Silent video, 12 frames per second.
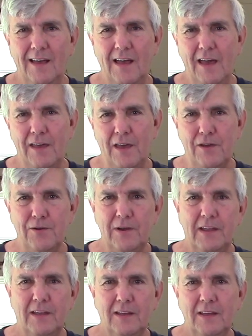Hey
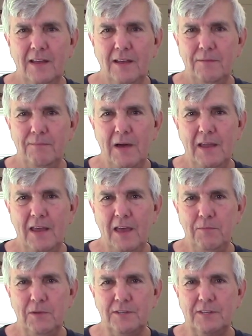Eric, my
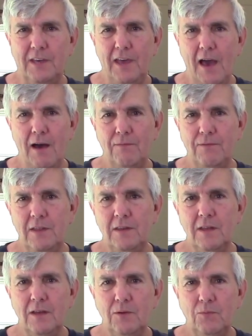name is Calvin
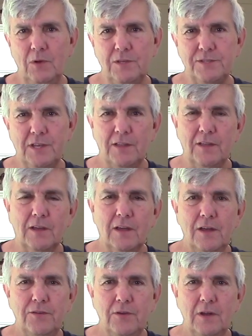with Southern
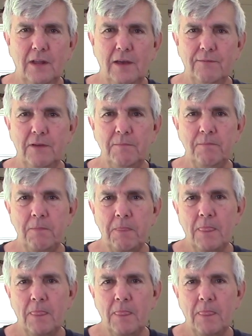Country Living